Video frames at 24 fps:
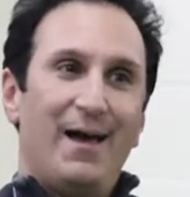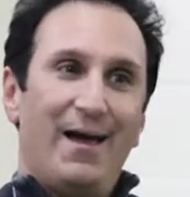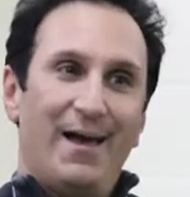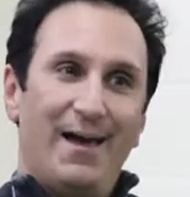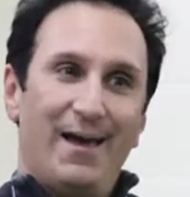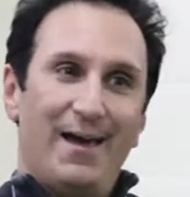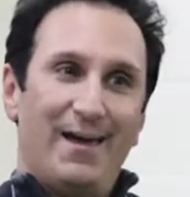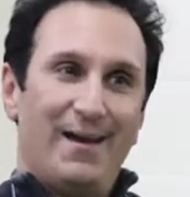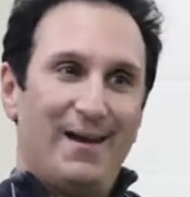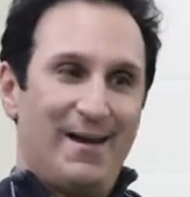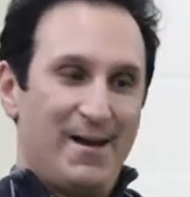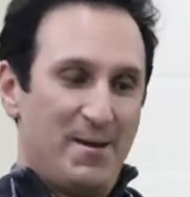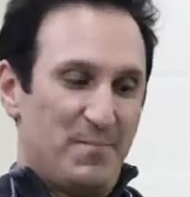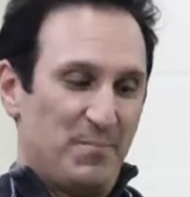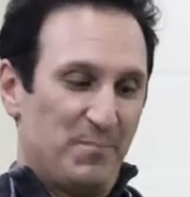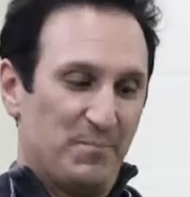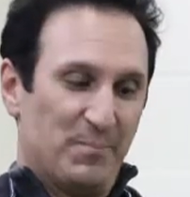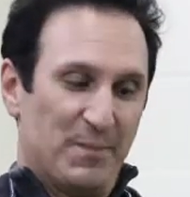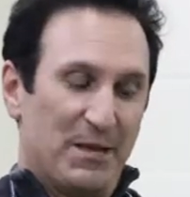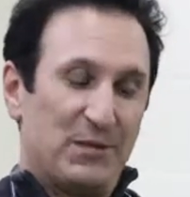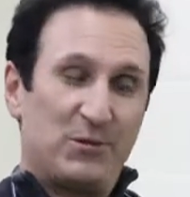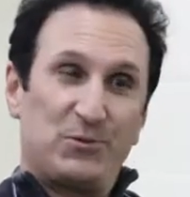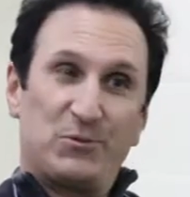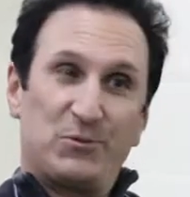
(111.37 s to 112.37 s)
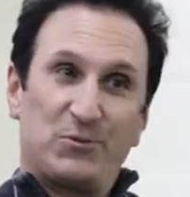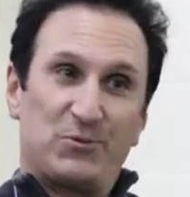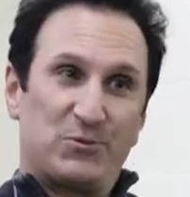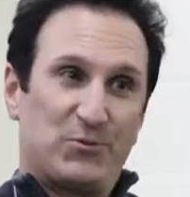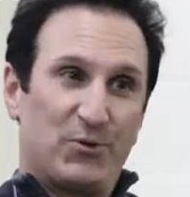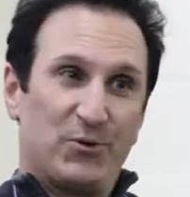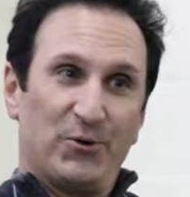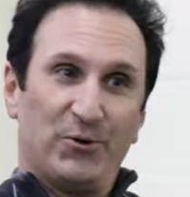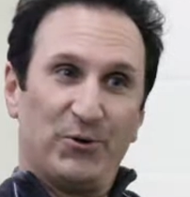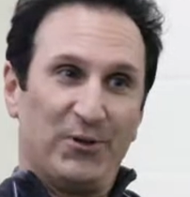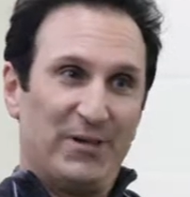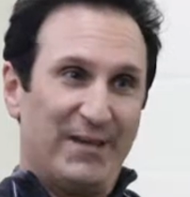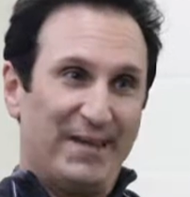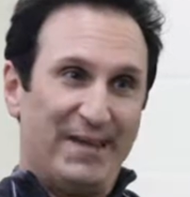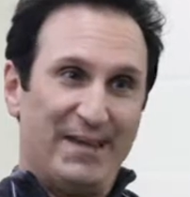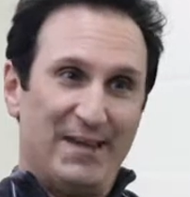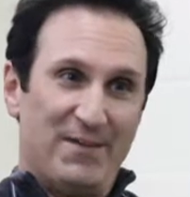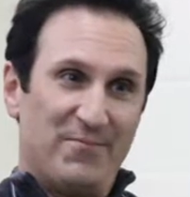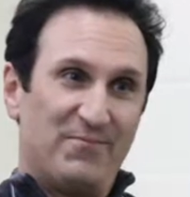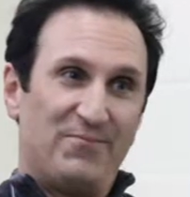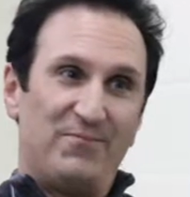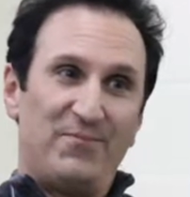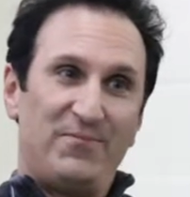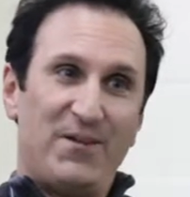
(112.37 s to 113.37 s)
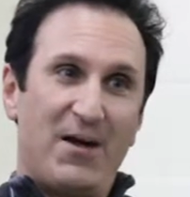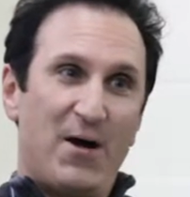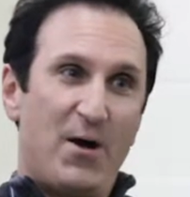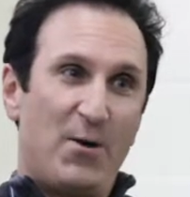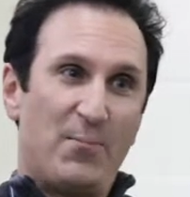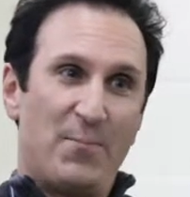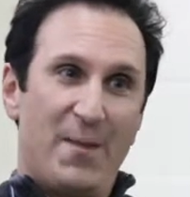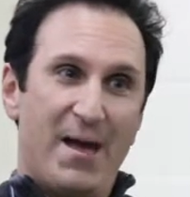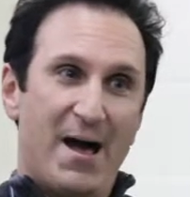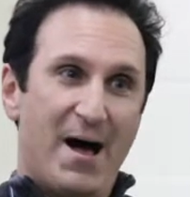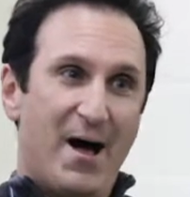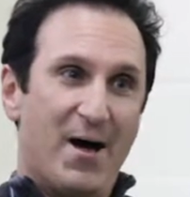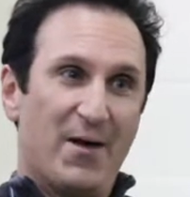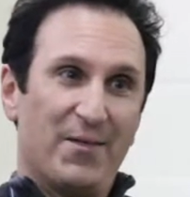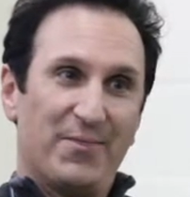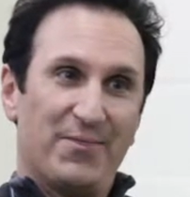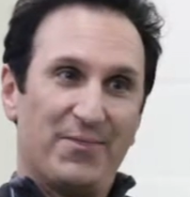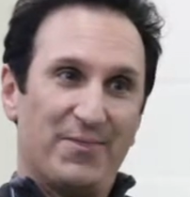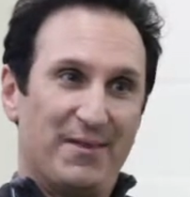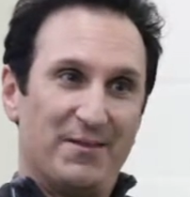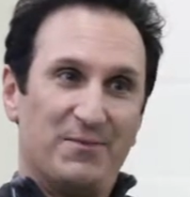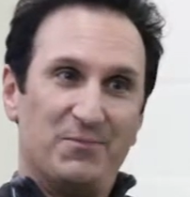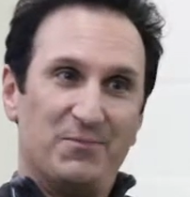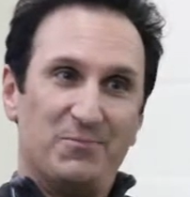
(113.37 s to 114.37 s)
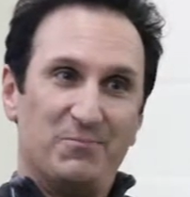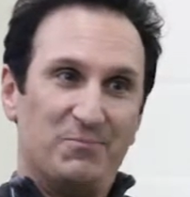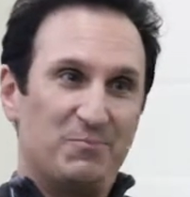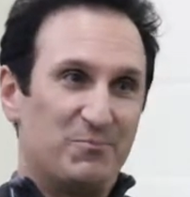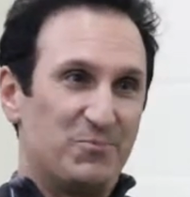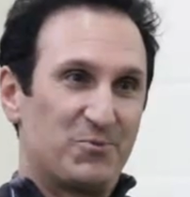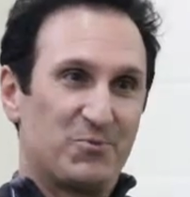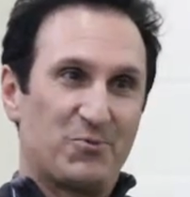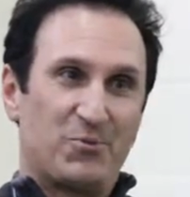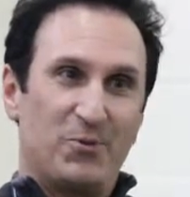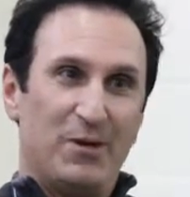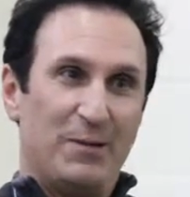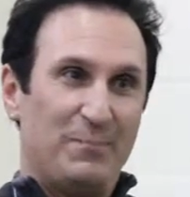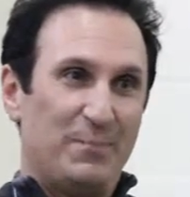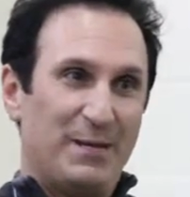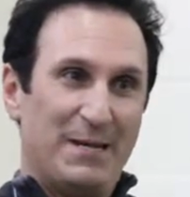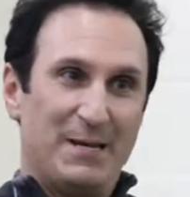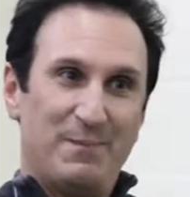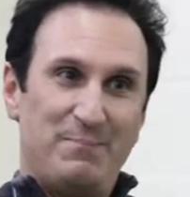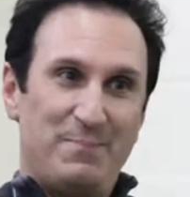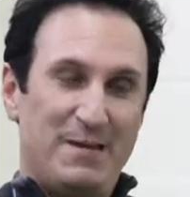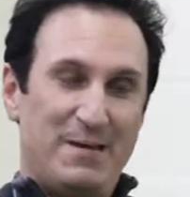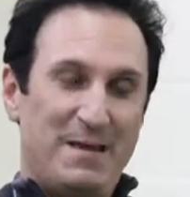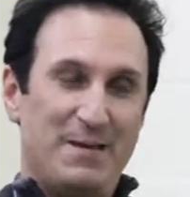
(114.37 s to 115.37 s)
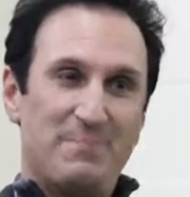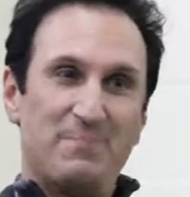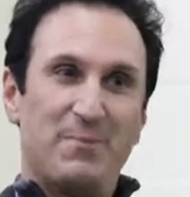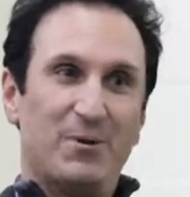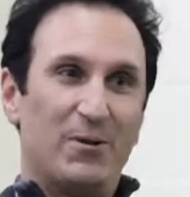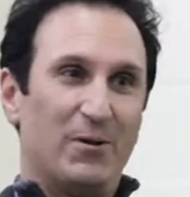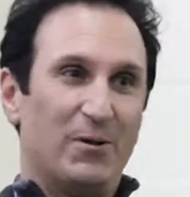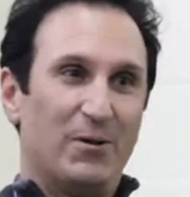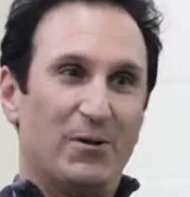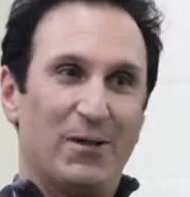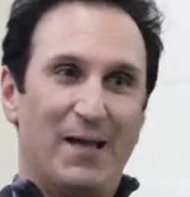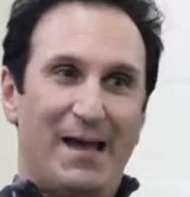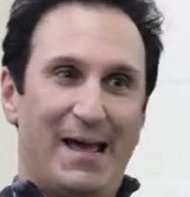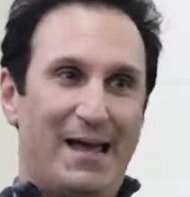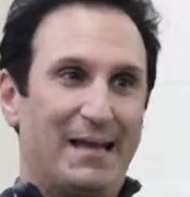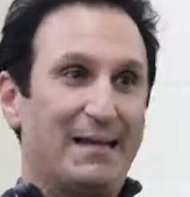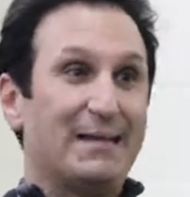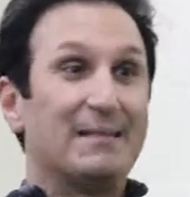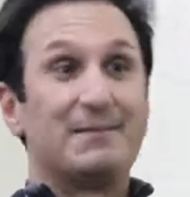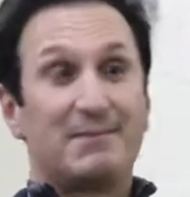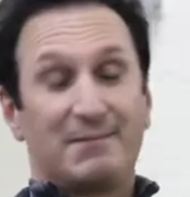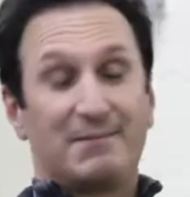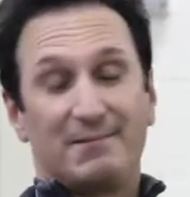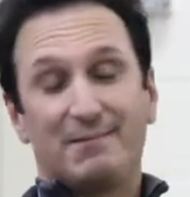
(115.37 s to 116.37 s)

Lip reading: and I'm like surly and foul-mouthed and screaming at people, and